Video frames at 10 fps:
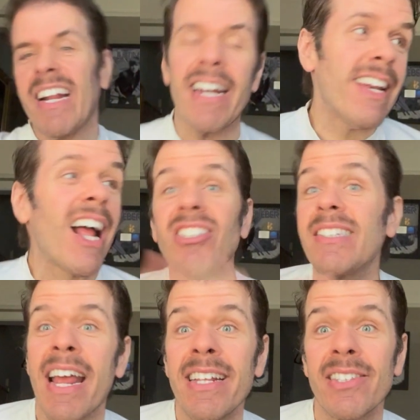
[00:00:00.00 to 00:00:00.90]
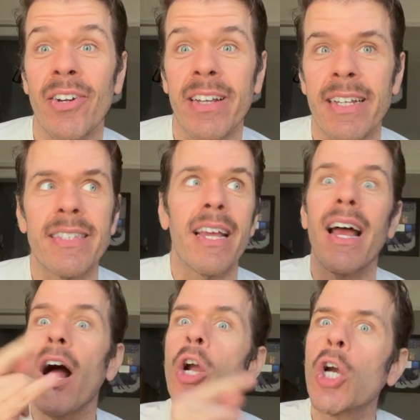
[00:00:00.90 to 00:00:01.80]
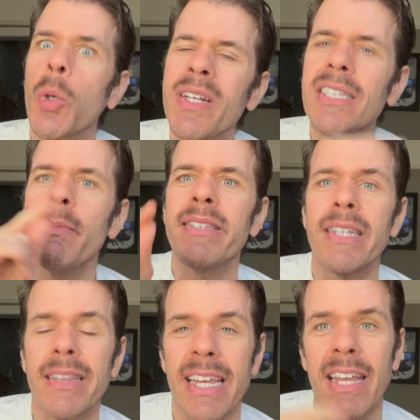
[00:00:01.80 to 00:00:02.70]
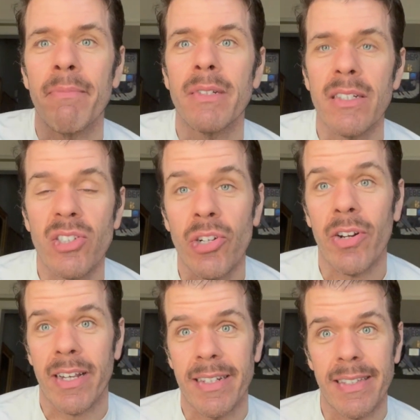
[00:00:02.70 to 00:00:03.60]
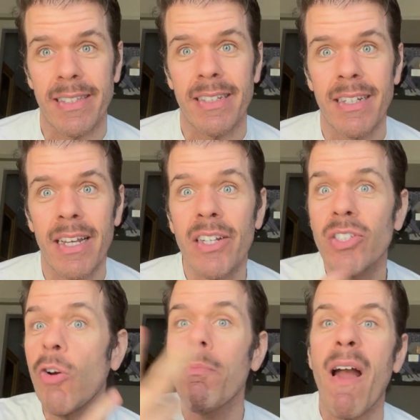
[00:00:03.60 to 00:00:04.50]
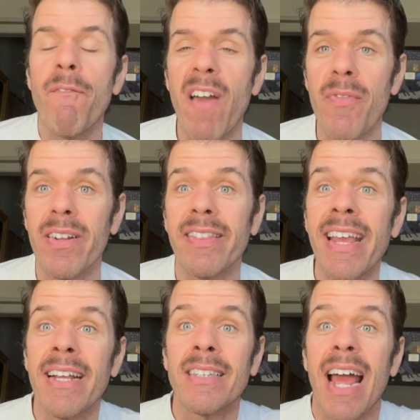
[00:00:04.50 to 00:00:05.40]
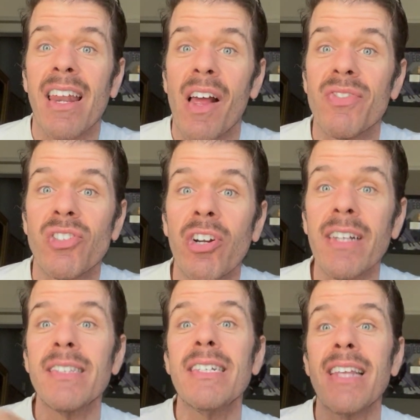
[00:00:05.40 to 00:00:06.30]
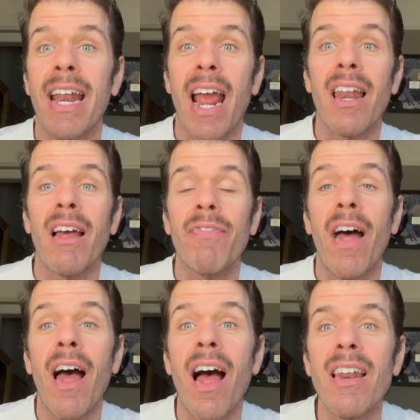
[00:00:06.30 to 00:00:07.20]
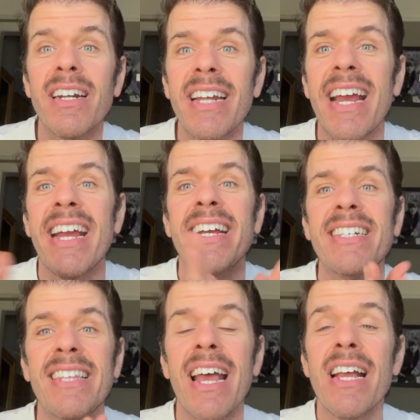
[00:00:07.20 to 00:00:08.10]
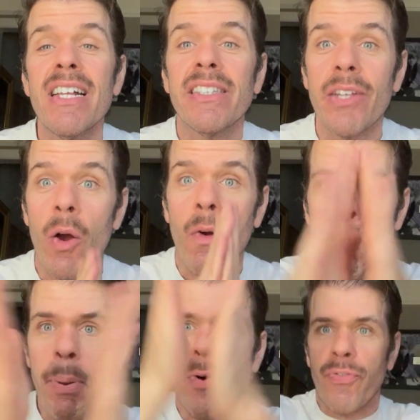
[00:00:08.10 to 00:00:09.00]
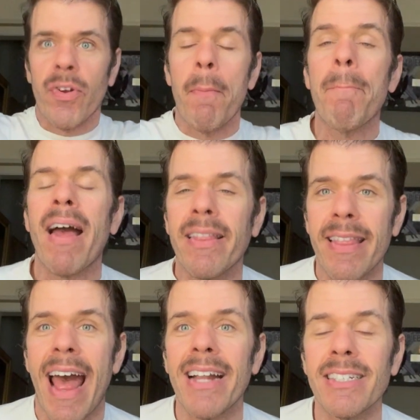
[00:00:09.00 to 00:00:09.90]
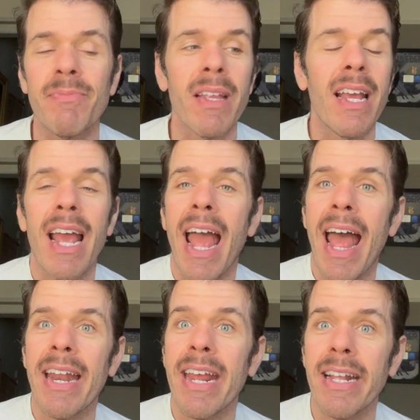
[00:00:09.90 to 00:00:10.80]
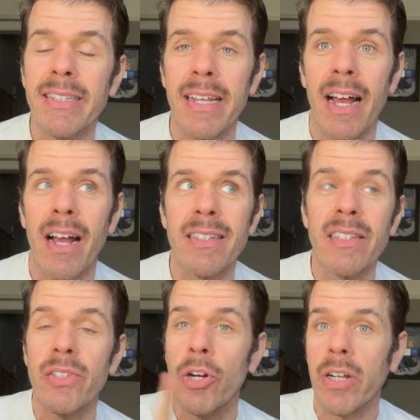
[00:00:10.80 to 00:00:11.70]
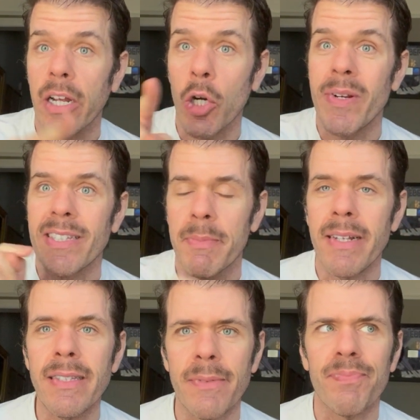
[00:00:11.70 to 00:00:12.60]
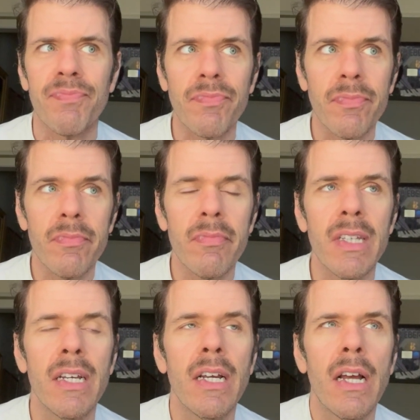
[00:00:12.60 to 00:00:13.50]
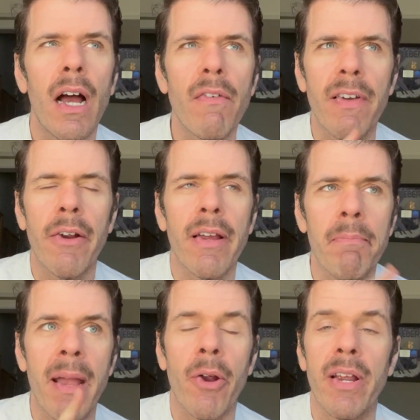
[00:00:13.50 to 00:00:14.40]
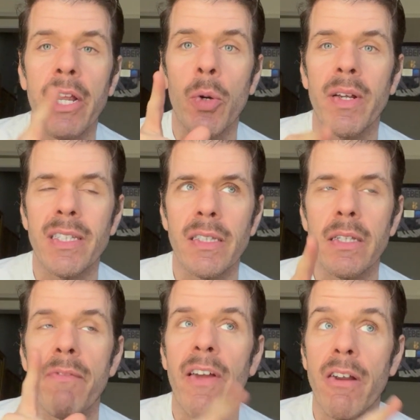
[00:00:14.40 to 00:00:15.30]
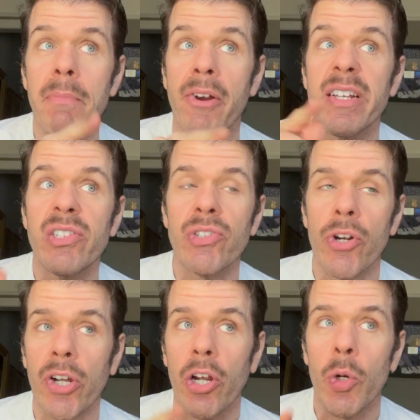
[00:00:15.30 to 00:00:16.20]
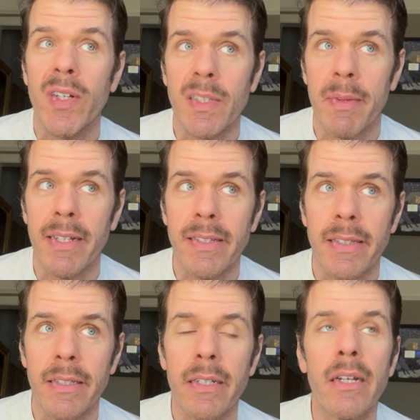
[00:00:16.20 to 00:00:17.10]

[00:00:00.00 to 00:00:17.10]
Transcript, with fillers: Not just any circus, a Christmas-themed circus. Two of my favorite things. I love circuses and I love the holidays. So combine that. And it's Cirque Christmas, a very merry Cirque Christmas.